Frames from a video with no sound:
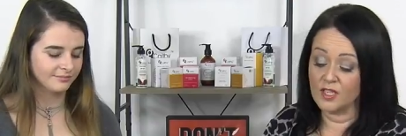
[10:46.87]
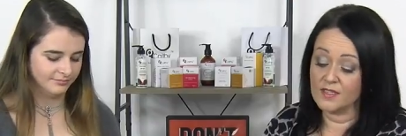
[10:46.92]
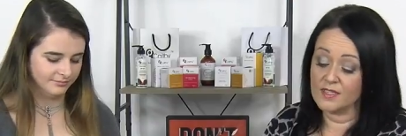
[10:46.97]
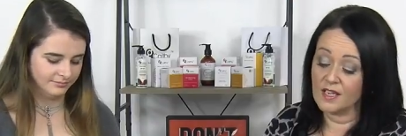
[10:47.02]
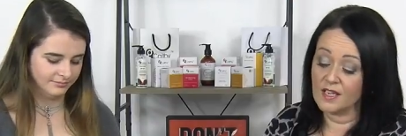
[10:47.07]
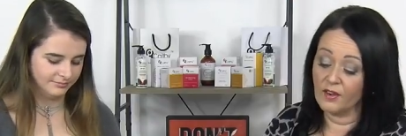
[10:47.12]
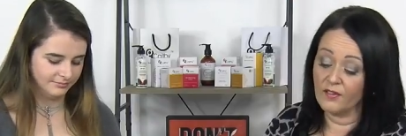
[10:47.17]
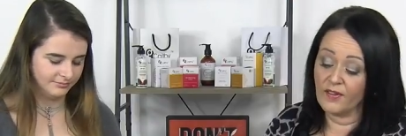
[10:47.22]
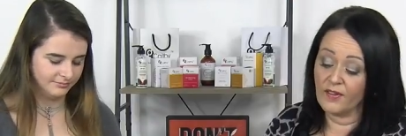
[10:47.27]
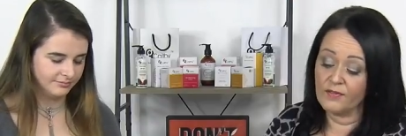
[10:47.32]
Speaker 1: see
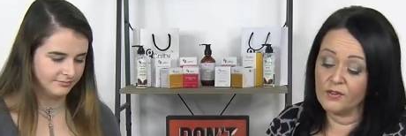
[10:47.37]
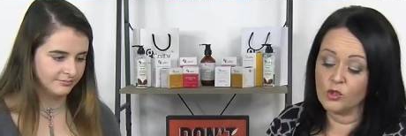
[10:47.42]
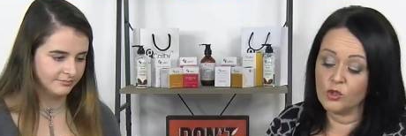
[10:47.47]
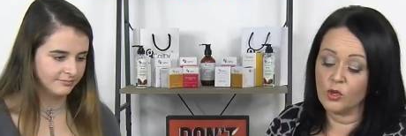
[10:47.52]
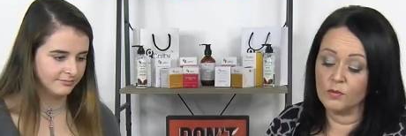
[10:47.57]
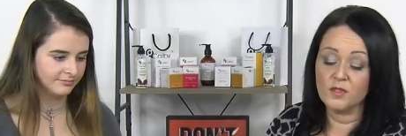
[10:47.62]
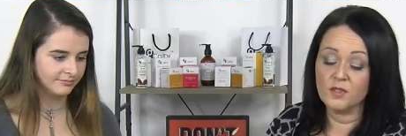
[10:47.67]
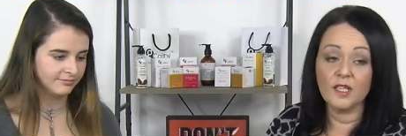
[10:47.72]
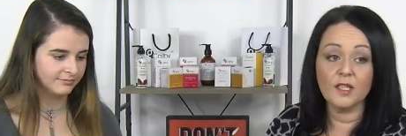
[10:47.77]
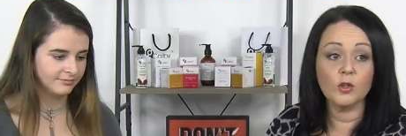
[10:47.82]
I've even
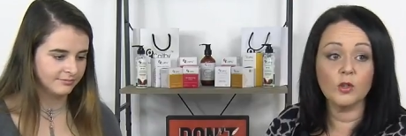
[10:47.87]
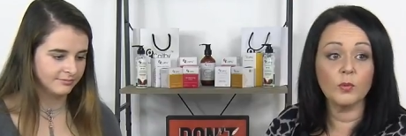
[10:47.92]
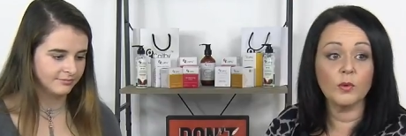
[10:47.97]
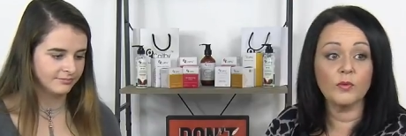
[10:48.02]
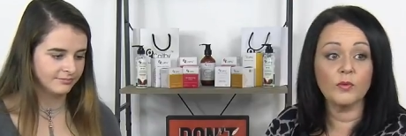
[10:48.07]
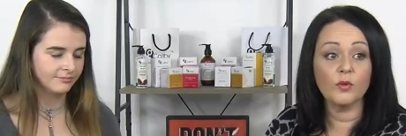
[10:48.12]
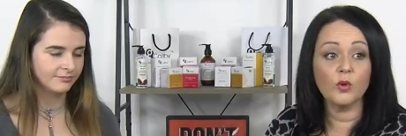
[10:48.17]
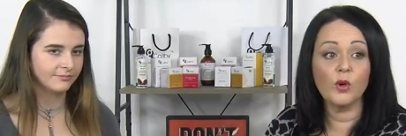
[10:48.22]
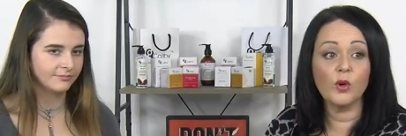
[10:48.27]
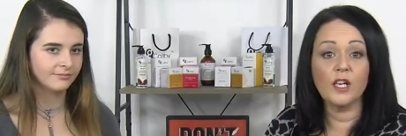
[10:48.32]
dropped a little bit
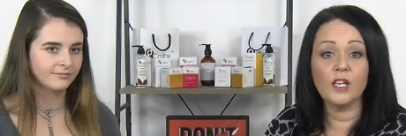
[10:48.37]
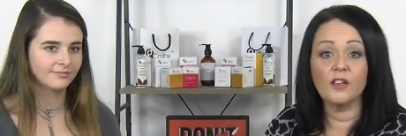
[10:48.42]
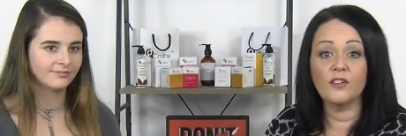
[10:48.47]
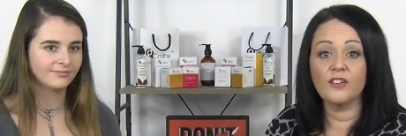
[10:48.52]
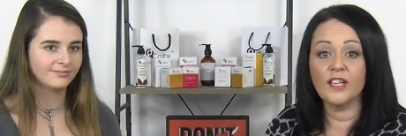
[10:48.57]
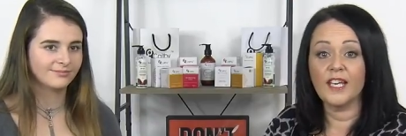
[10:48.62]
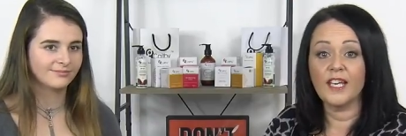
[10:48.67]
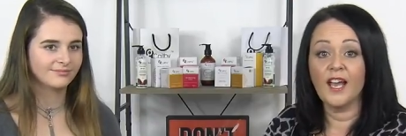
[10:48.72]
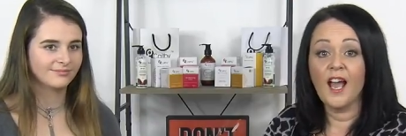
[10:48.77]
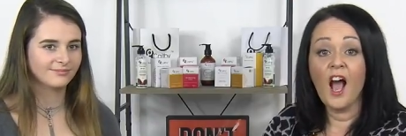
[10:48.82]
of oil on
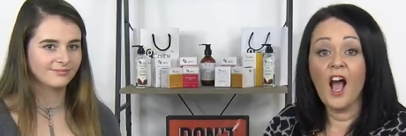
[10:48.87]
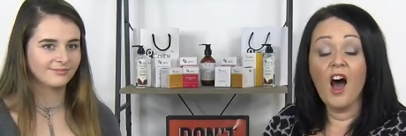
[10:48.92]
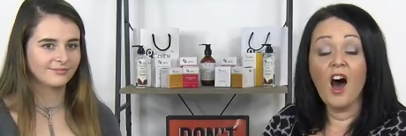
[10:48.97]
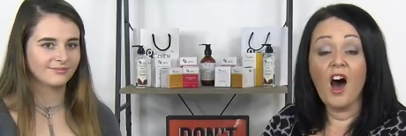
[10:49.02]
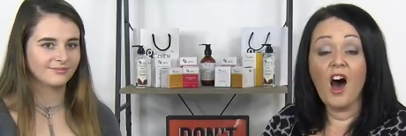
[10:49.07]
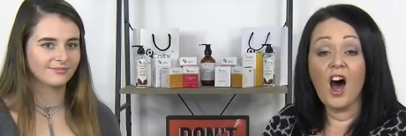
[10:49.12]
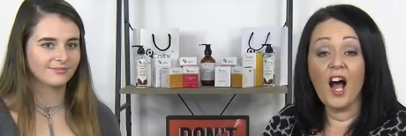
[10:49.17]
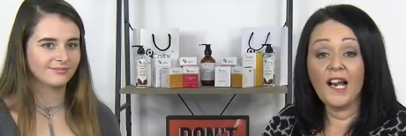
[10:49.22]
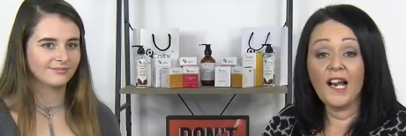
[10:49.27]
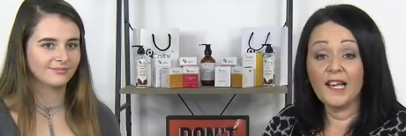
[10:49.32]
here.
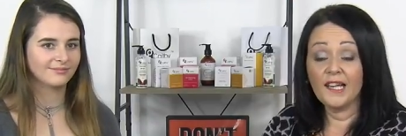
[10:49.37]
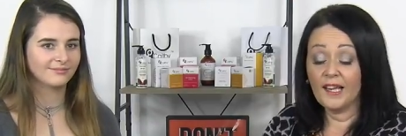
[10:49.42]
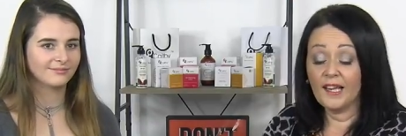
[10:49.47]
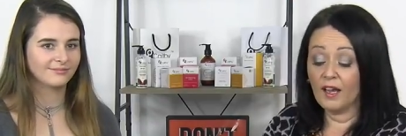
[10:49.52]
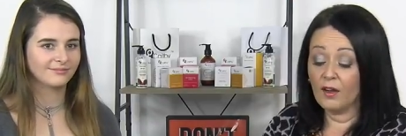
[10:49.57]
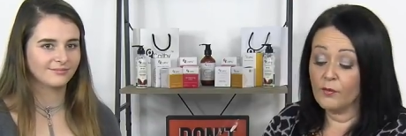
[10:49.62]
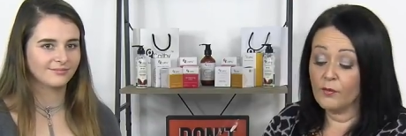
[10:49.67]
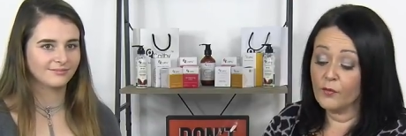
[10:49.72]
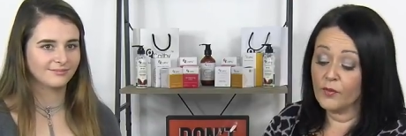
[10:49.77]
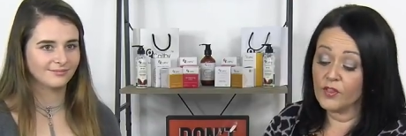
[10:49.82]
I
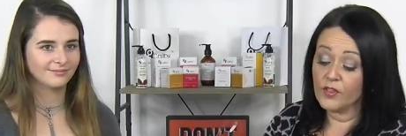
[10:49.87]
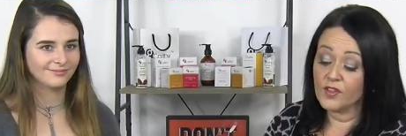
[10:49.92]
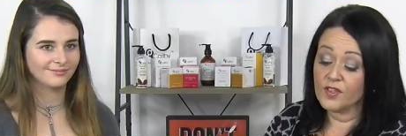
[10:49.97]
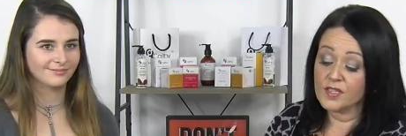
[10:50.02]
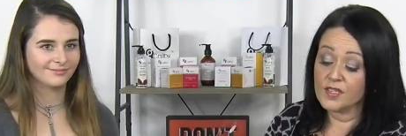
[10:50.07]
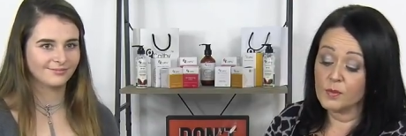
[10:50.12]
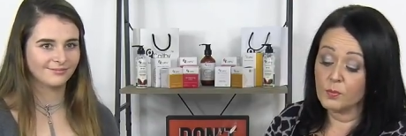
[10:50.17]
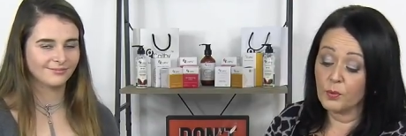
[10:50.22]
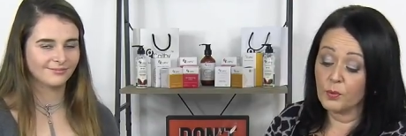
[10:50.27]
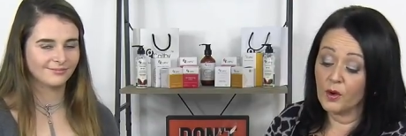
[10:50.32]
love
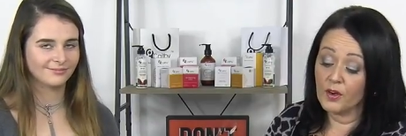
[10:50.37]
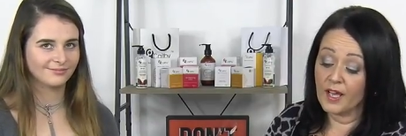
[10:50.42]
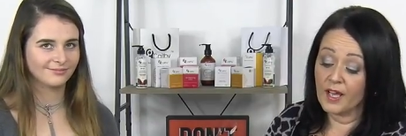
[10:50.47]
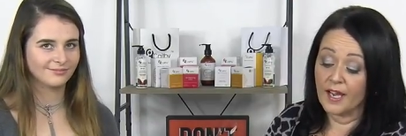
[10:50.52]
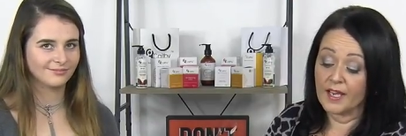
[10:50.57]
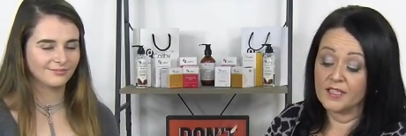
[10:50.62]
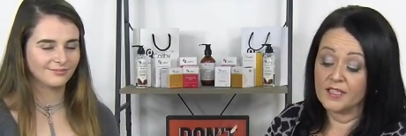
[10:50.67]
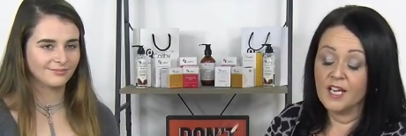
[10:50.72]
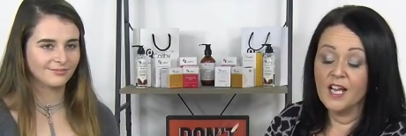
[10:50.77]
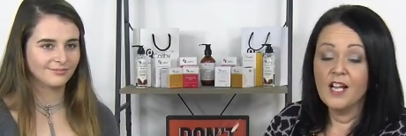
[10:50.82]
this
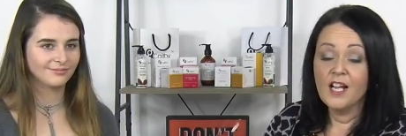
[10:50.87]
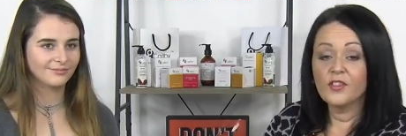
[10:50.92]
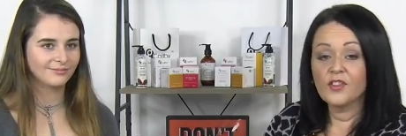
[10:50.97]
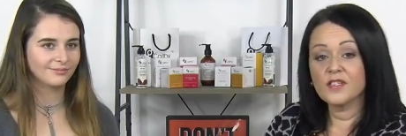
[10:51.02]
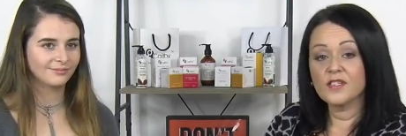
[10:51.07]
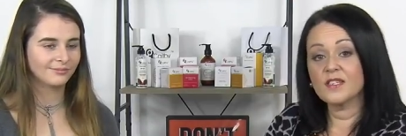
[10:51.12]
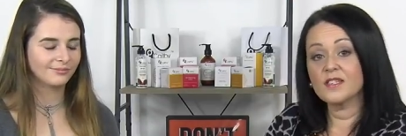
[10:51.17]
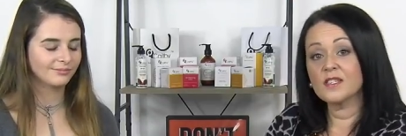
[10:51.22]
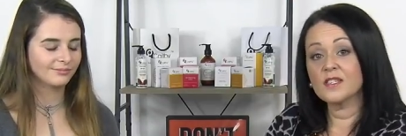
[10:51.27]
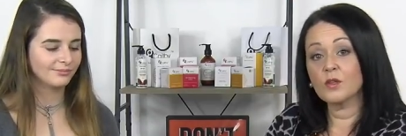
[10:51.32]
product.
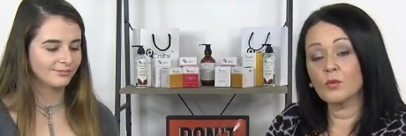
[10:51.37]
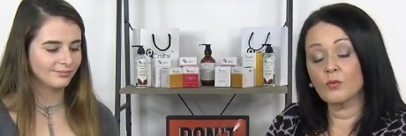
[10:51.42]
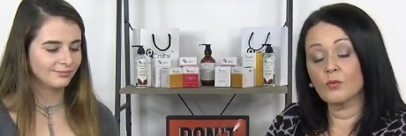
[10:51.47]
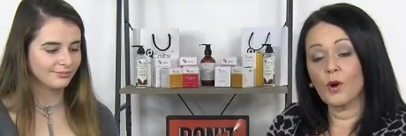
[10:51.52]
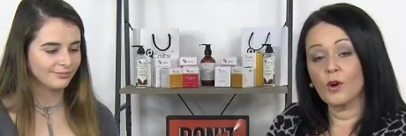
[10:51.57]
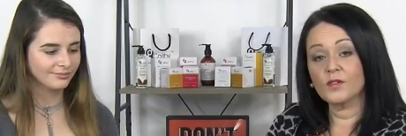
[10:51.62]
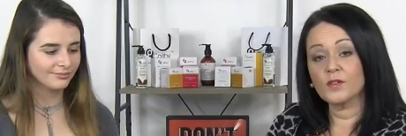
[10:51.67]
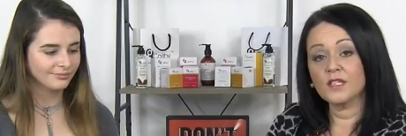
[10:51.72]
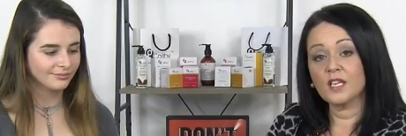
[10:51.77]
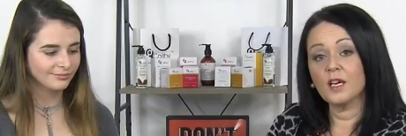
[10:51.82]
This is the
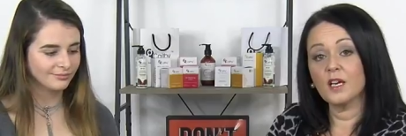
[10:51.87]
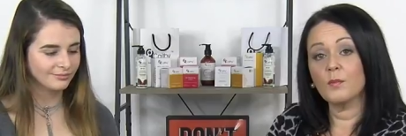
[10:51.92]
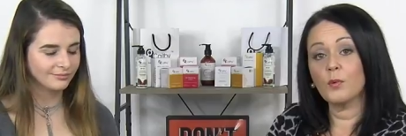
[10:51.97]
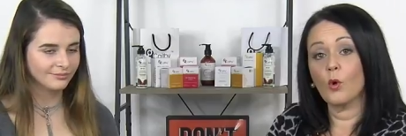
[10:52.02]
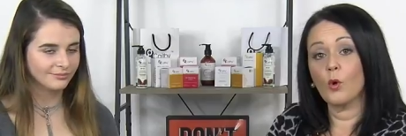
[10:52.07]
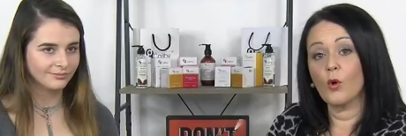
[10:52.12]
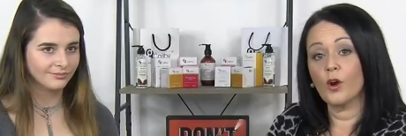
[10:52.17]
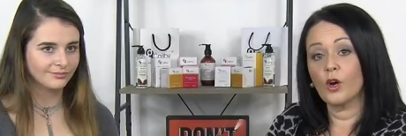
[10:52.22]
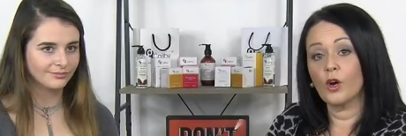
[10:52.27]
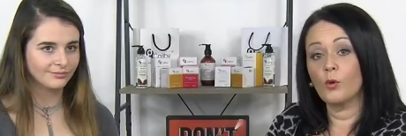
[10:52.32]
Rosehip
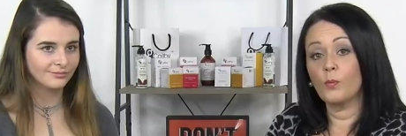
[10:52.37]
Oil